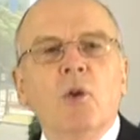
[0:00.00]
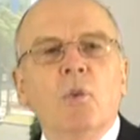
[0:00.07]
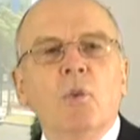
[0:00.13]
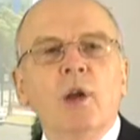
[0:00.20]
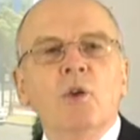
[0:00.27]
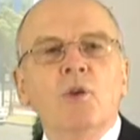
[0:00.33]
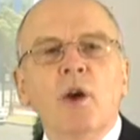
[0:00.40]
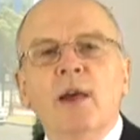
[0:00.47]

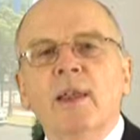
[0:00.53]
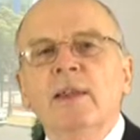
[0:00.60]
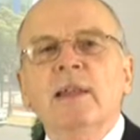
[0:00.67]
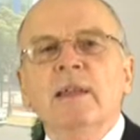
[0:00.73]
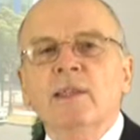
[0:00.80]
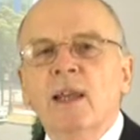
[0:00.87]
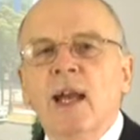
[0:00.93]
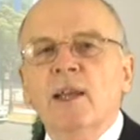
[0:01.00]
when you either
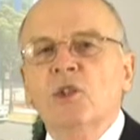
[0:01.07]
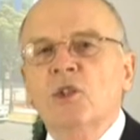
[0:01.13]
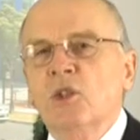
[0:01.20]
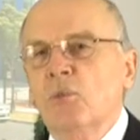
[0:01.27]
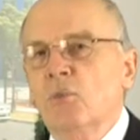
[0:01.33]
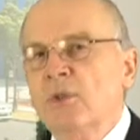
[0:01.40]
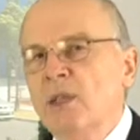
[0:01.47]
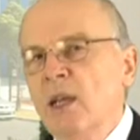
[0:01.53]
decided
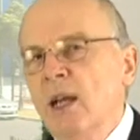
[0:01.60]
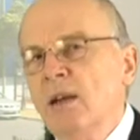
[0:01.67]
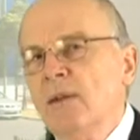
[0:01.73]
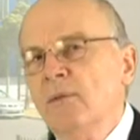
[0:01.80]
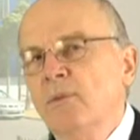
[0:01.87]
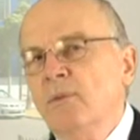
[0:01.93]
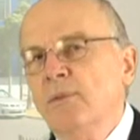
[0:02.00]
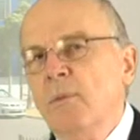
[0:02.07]
to
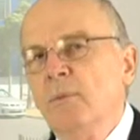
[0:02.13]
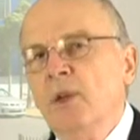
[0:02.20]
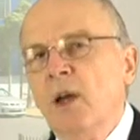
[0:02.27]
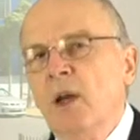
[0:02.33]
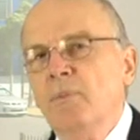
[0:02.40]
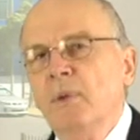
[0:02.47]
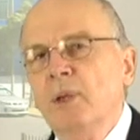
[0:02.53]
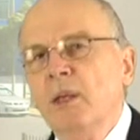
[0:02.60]
resign from a
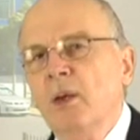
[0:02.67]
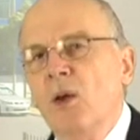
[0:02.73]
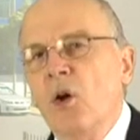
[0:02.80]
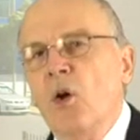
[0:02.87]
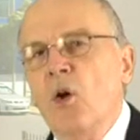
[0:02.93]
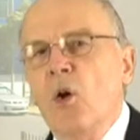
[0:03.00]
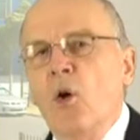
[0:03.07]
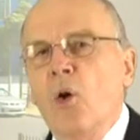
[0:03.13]
company
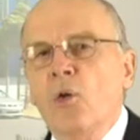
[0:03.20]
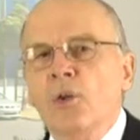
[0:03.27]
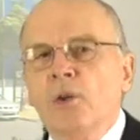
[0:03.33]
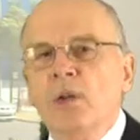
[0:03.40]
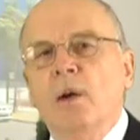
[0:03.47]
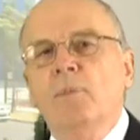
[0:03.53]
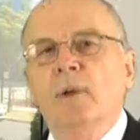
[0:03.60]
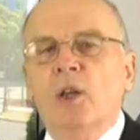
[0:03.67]
or the
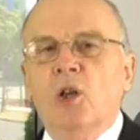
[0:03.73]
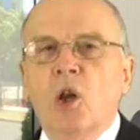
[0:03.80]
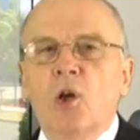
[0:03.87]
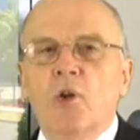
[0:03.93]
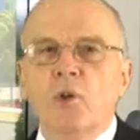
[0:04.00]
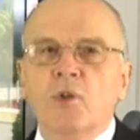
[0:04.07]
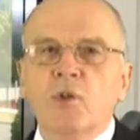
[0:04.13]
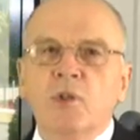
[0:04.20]
company
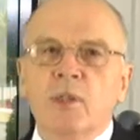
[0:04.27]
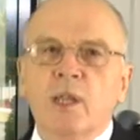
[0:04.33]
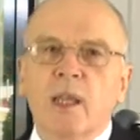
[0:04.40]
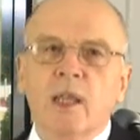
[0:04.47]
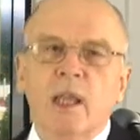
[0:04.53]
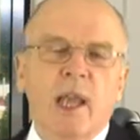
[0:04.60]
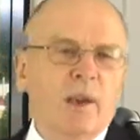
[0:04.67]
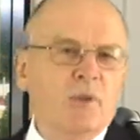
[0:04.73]
closed
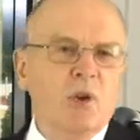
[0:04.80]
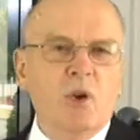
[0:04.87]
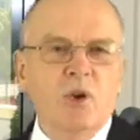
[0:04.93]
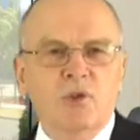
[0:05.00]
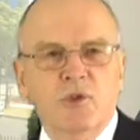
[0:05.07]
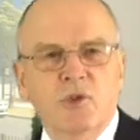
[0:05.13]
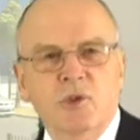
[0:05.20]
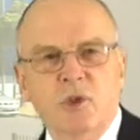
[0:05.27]
and you
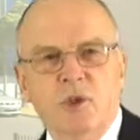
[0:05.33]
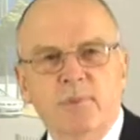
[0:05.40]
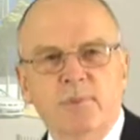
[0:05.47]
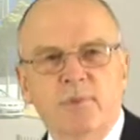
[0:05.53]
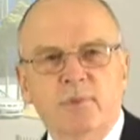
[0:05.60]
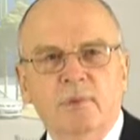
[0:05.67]
lost your job.